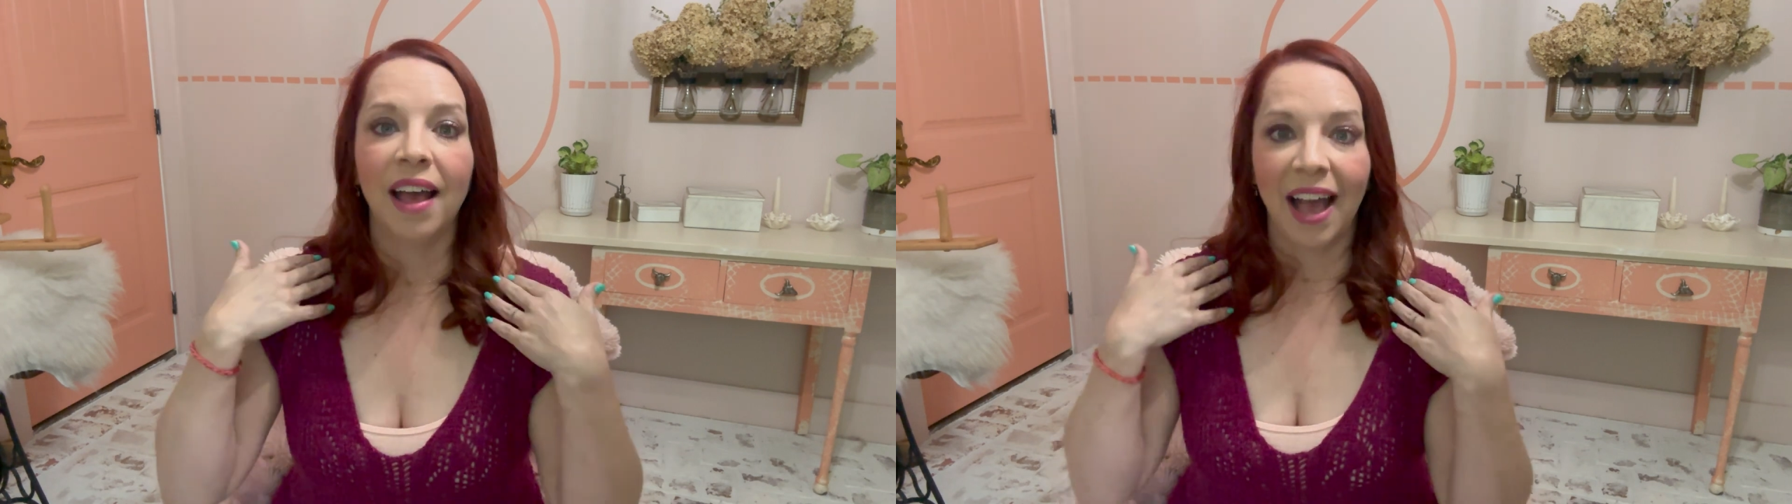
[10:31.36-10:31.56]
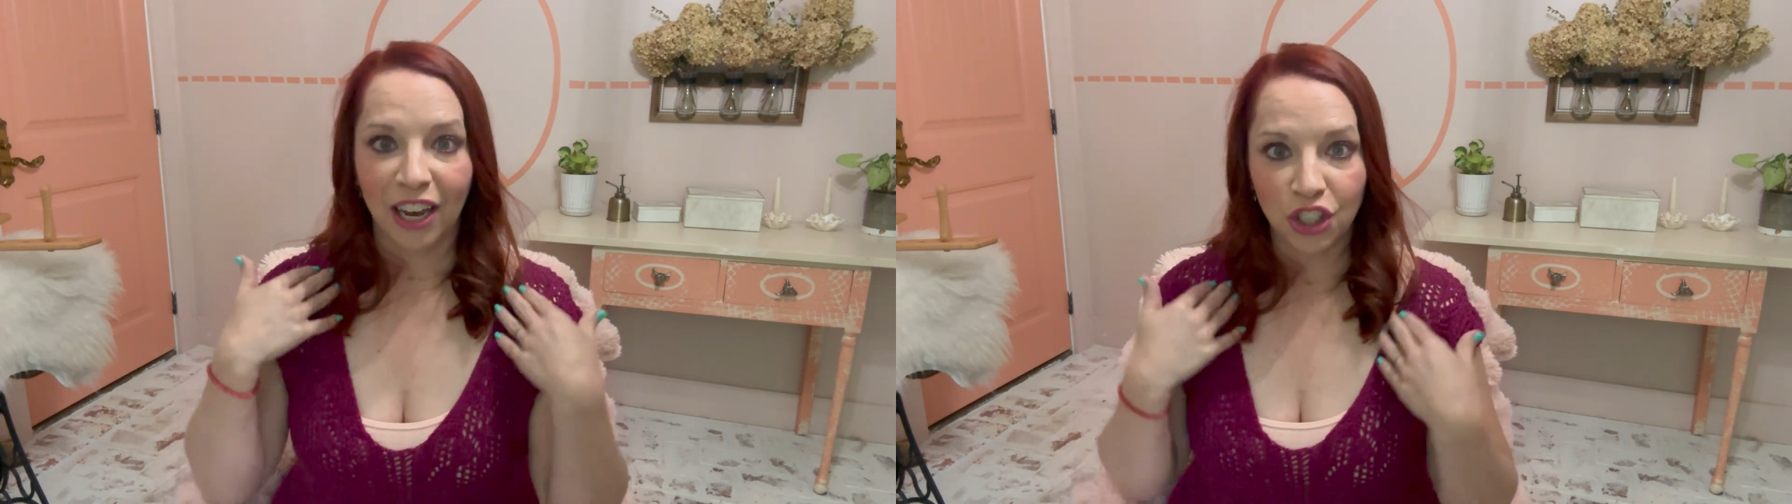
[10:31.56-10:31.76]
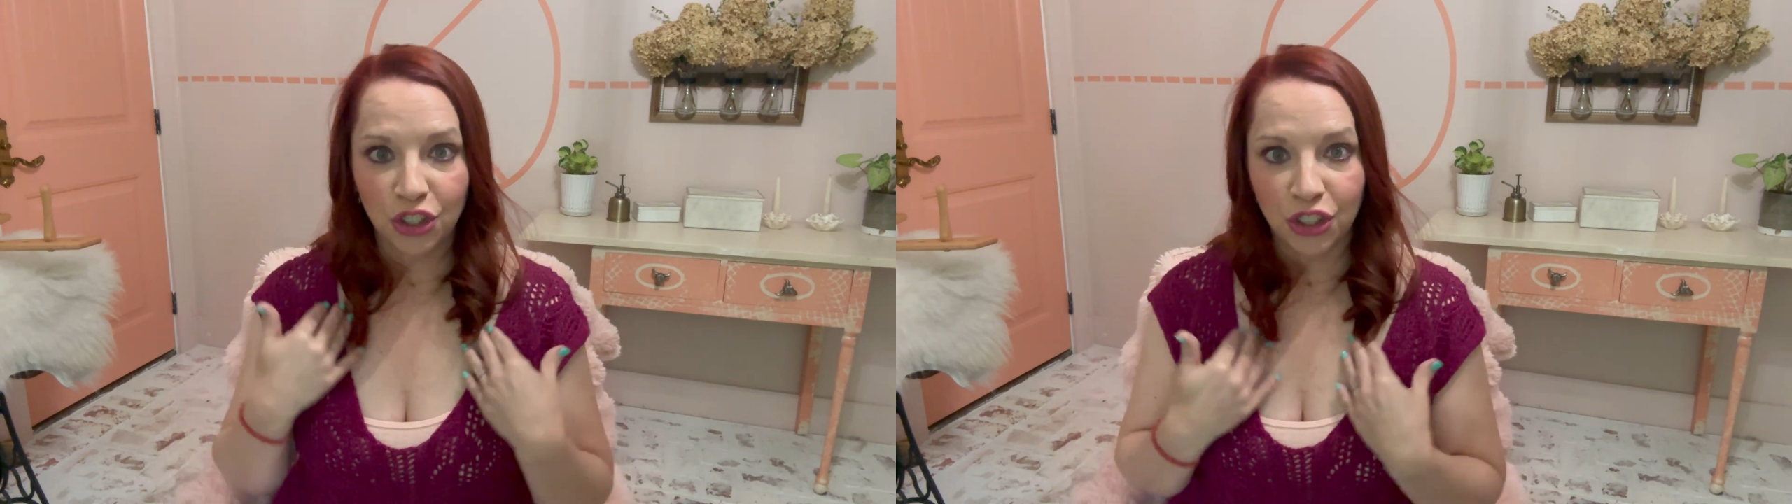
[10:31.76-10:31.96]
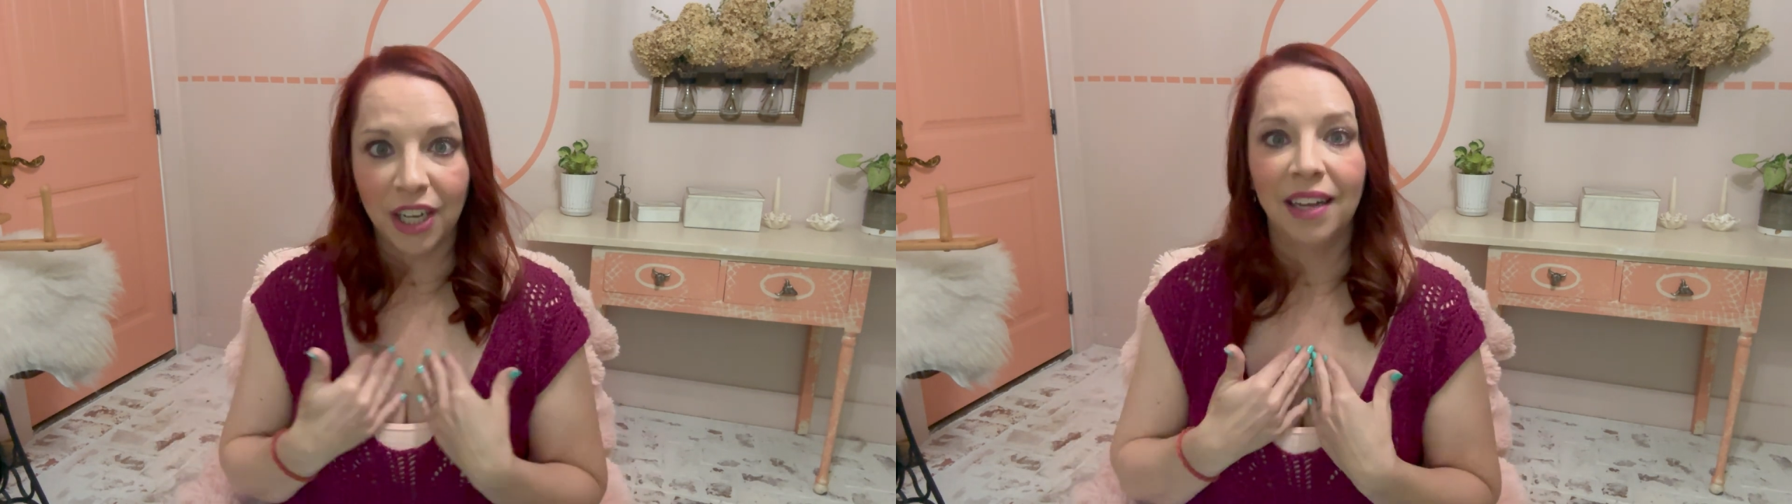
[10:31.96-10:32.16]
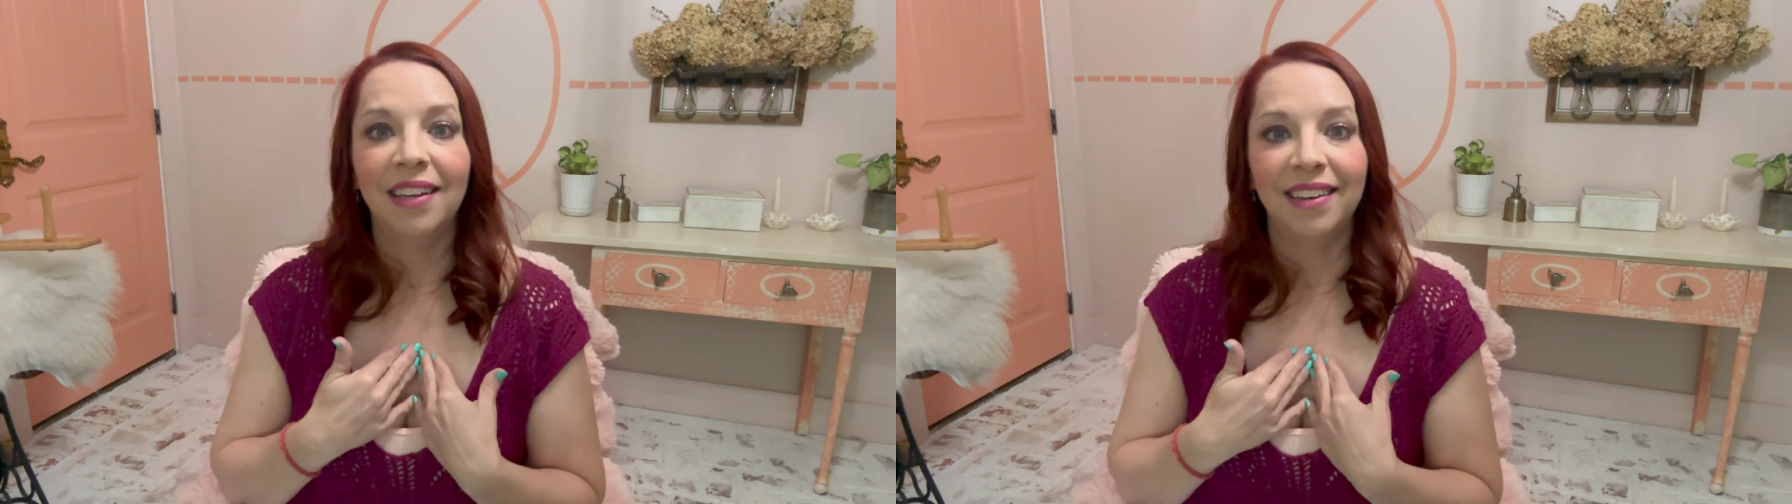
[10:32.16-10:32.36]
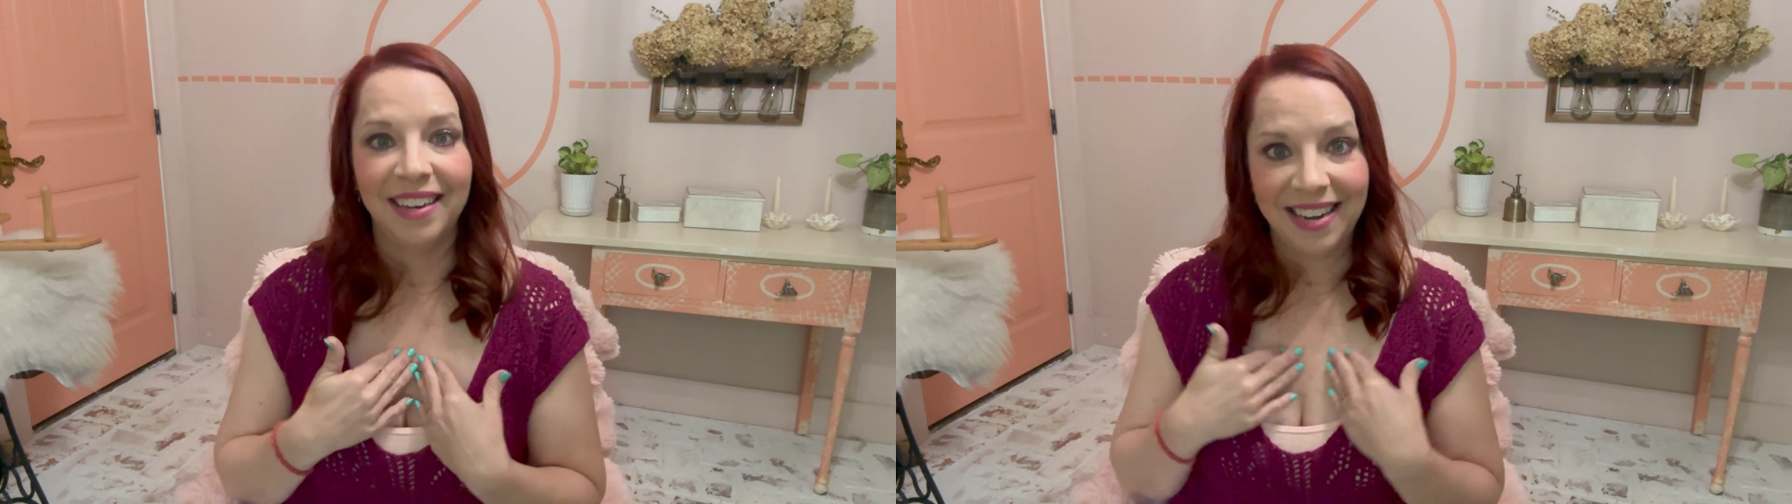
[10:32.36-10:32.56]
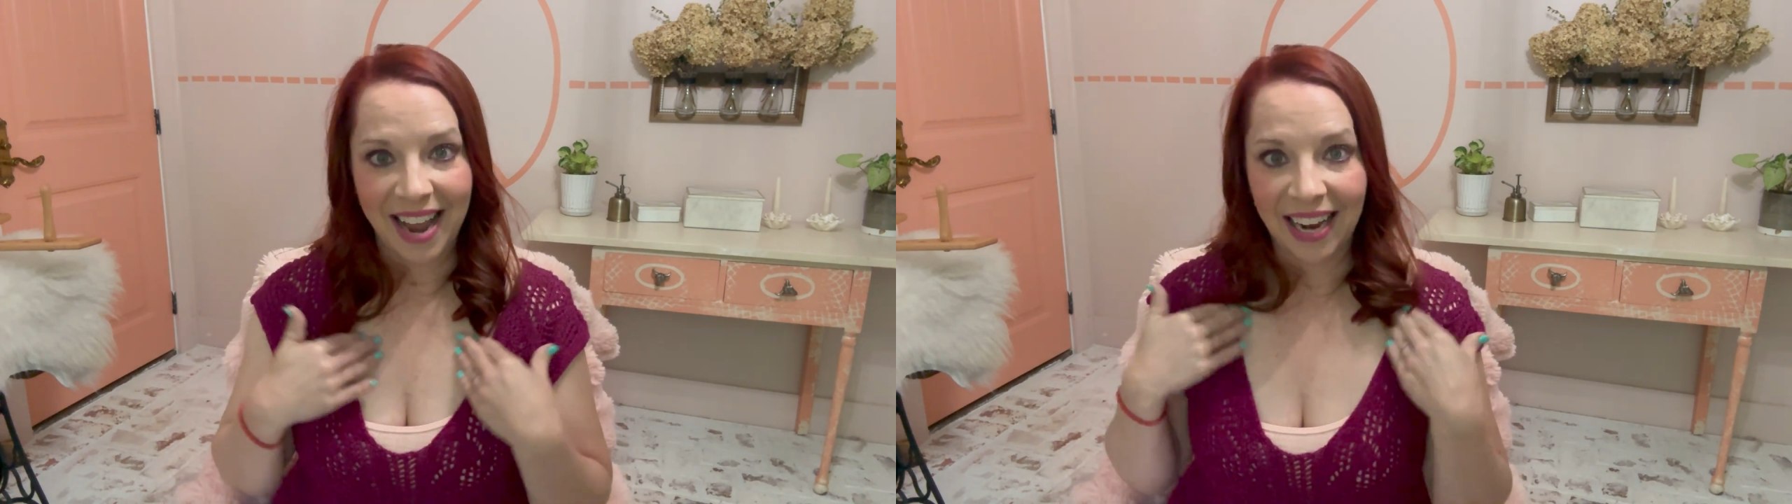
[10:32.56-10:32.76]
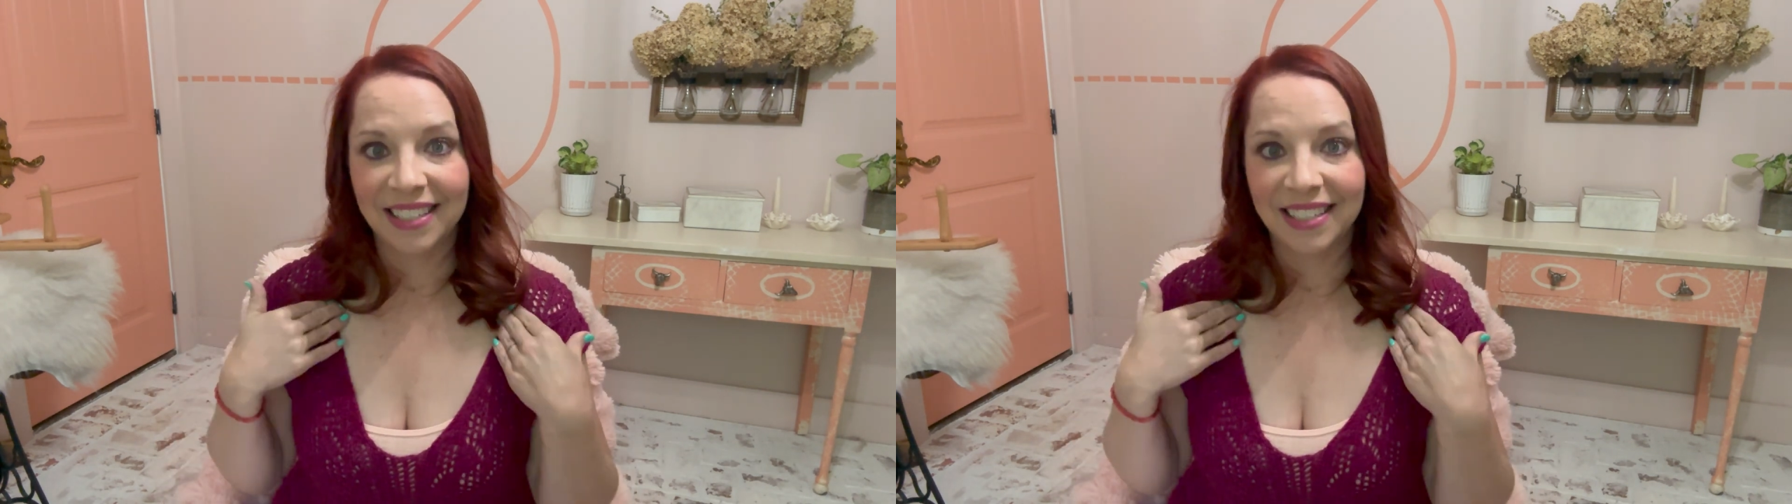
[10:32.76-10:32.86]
extra neck